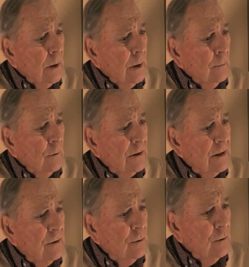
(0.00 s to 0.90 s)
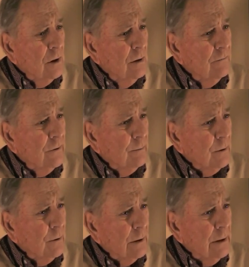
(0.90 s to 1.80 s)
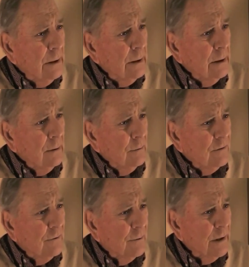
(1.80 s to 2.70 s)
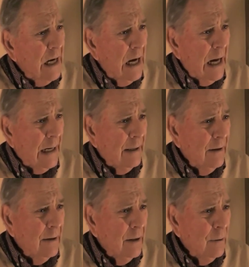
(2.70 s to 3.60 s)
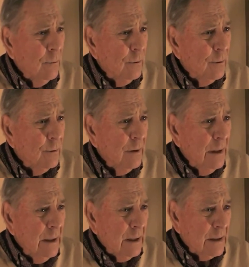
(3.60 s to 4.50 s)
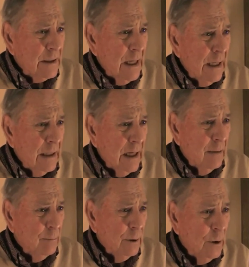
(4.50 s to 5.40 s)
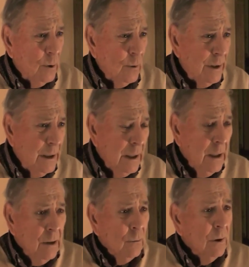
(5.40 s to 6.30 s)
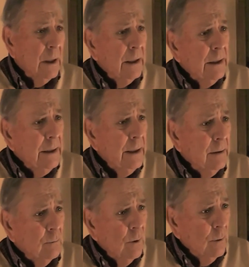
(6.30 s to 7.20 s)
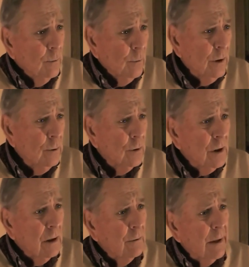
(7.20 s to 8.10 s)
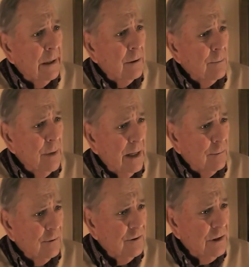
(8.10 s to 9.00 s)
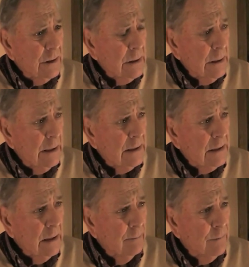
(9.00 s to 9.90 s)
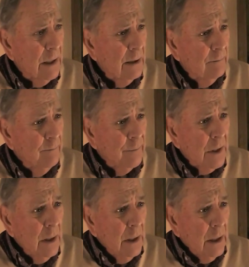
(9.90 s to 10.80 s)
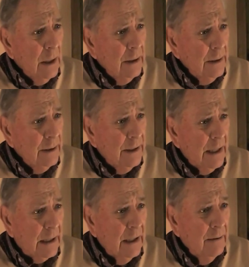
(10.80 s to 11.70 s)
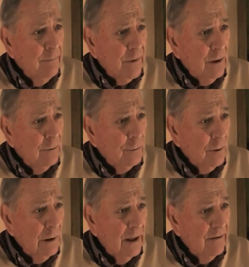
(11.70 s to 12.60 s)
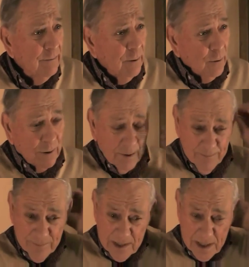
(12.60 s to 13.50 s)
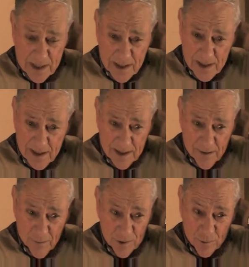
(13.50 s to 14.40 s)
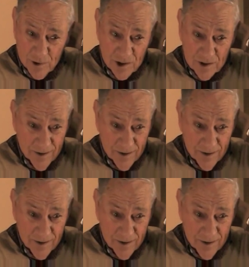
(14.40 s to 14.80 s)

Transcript: it wasn't too comfortable, and it was very hot, and we were assigned down below, and what I did is we took our air mattresses, and I slept on the deck under a lifeboat, which was